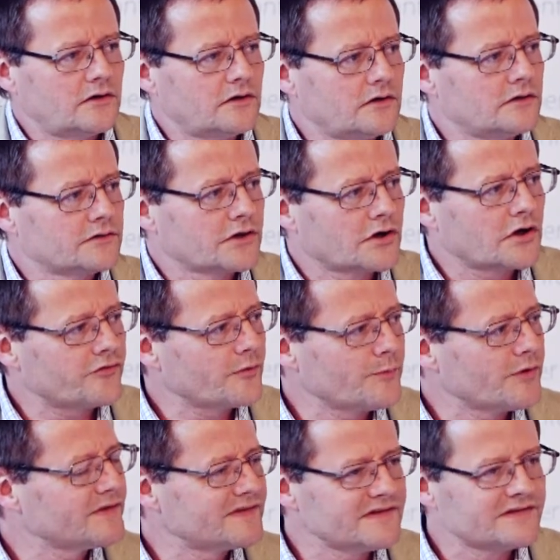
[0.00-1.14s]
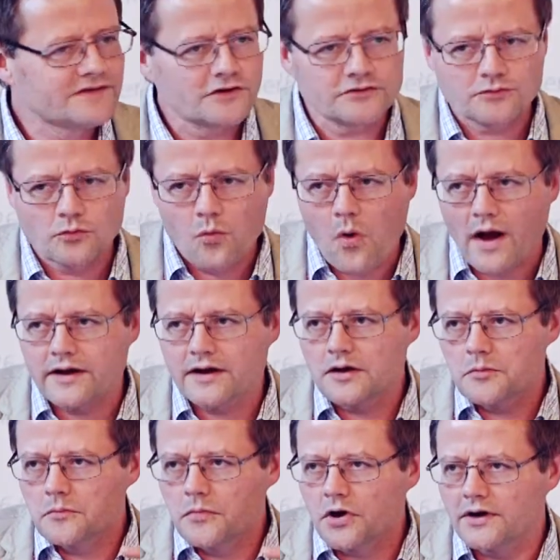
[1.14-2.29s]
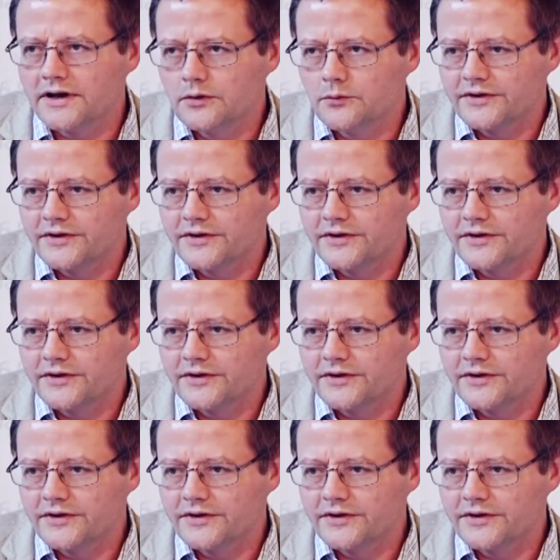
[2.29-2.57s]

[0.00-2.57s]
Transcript: the government is not one body